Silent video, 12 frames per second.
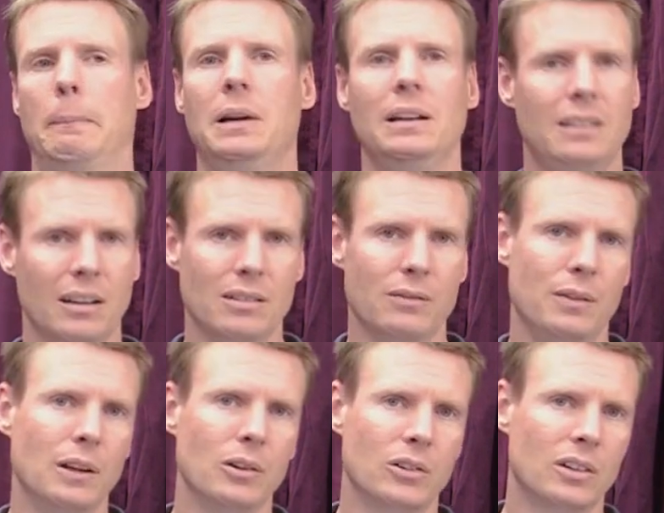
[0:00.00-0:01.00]
but it doesn't
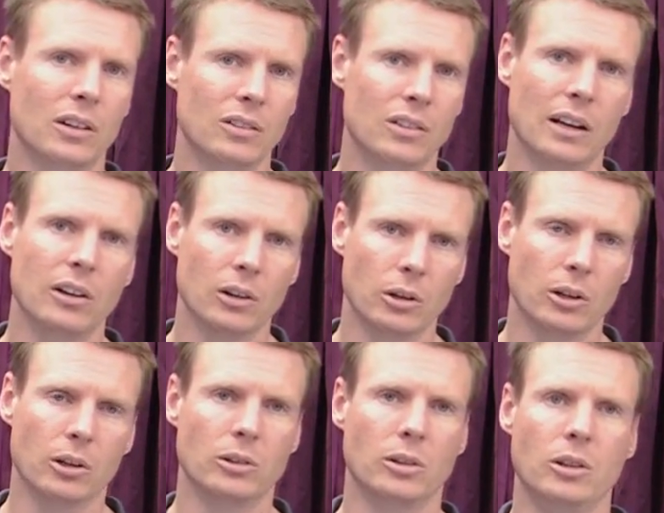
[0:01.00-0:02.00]
fit your skill set
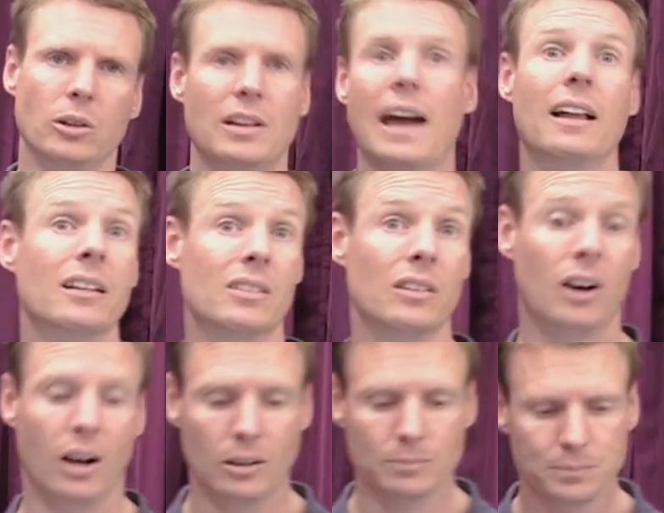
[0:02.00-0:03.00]
or your talents at
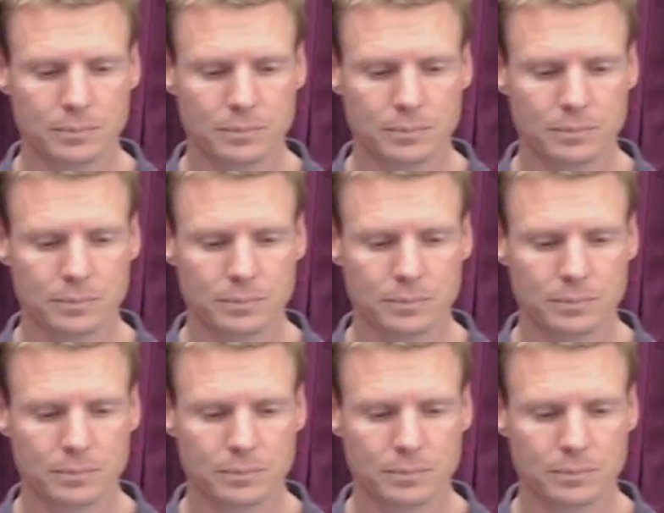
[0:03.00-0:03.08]
all.